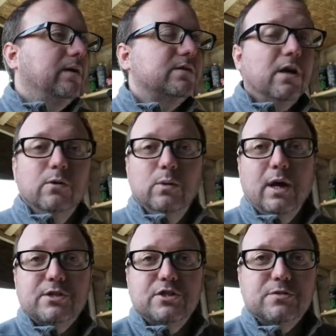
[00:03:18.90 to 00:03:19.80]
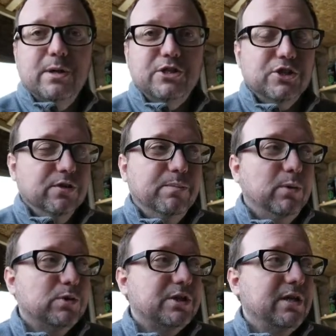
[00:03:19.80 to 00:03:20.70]
So, as just mentioned,
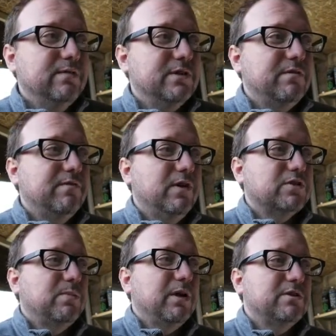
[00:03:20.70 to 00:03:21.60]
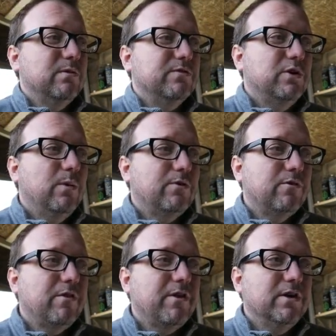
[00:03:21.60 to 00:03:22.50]
Paul Stevens in first place with
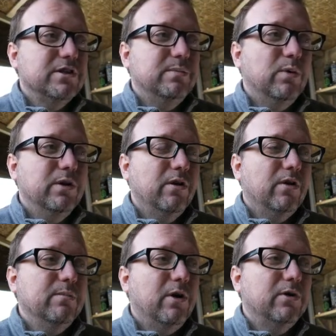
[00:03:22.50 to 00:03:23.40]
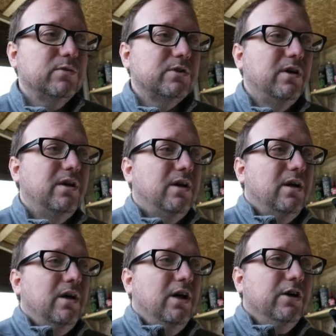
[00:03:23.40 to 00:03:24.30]
230.9 miles.
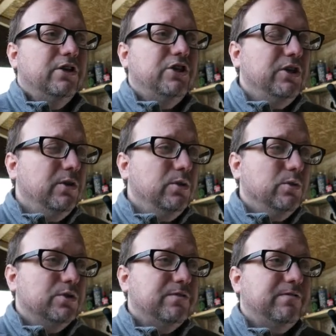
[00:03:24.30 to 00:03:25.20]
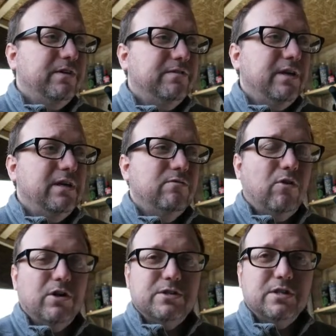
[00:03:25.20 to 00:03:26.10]
A huge 15
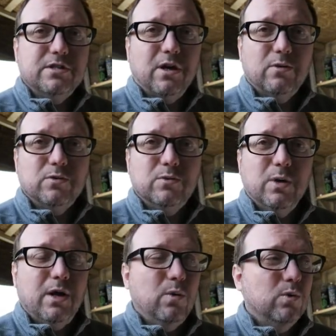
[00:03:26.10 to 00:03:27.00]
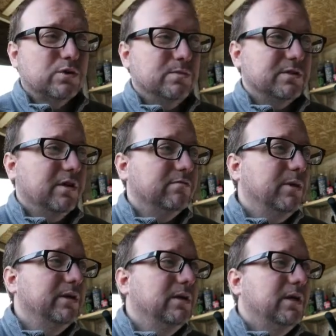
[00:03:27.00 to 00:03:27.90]
rides in total. Awesome stuff,
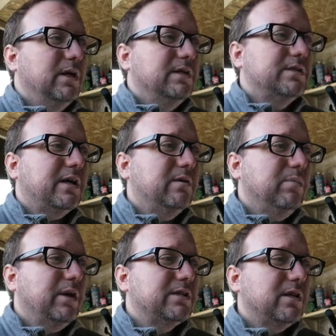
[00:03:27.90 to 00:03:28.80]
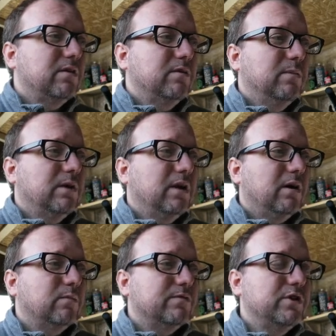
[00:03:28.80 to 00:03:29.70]
mate. Second place, Duncan
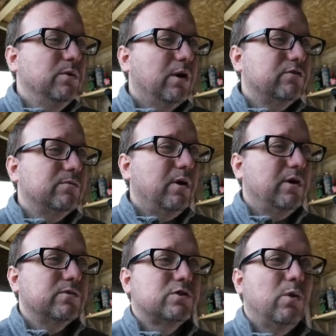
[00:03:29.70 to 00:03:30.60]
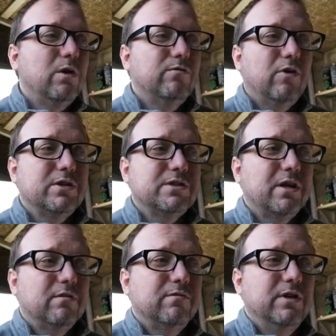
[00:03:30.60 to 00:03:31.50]
McNutt with 200 miles. 12 rides
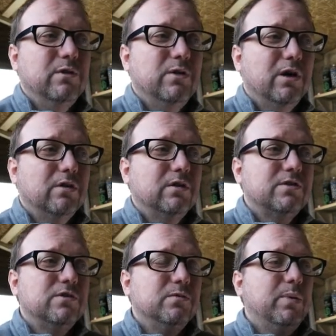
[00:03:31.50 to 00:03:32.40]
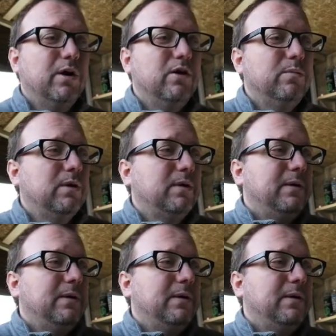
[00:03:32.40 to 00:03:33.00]
done for you, Duncan. Superb.